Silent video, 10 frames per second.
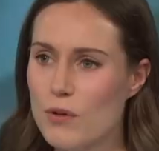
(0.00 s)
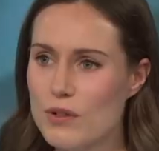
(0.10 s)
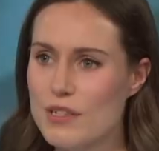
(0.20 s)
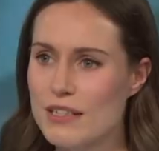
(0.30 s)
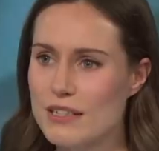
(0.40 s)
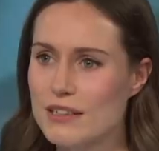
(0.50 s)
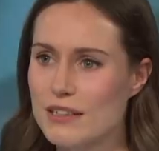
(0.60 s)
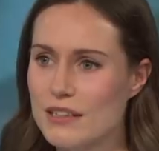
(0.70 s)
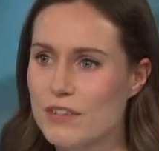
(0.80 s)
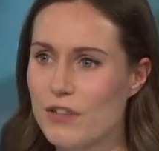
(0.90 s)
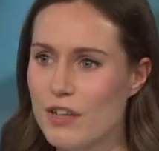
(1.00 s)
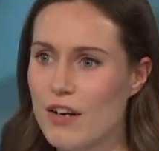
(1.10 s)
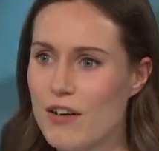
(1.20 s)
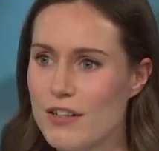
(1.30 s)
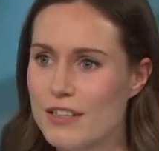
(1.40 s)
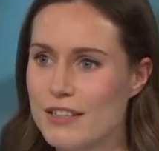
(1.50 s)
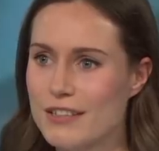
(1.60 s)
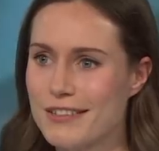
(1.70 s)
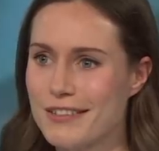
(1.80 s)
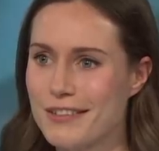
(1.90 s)
course, it's very hard,
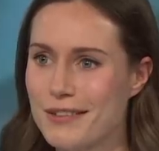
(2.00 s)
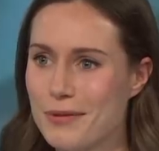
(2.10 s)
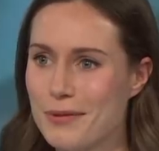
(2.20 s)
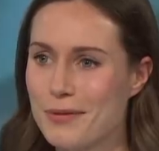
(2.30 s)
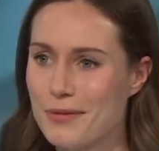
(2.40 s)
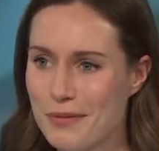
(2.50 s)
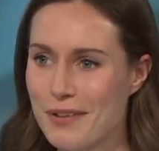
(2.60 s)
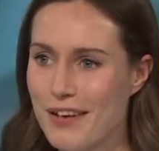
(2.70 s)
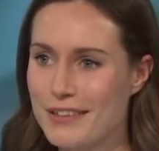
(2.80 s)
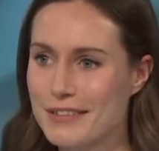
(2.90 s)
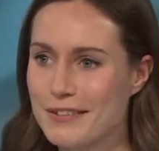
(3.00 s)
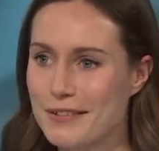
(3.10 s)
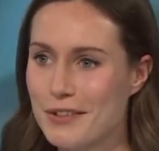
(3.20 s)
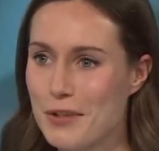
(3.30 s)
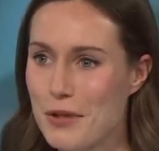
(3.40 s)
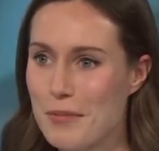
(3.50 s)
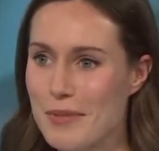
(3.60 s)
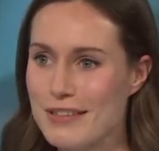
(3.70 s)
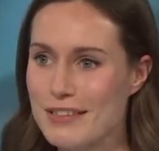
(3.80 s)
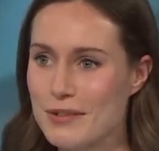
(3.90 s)
us
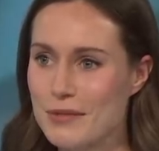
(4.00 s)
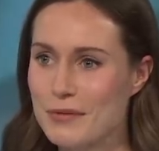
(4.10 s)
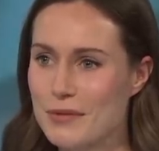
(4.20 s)
humans, to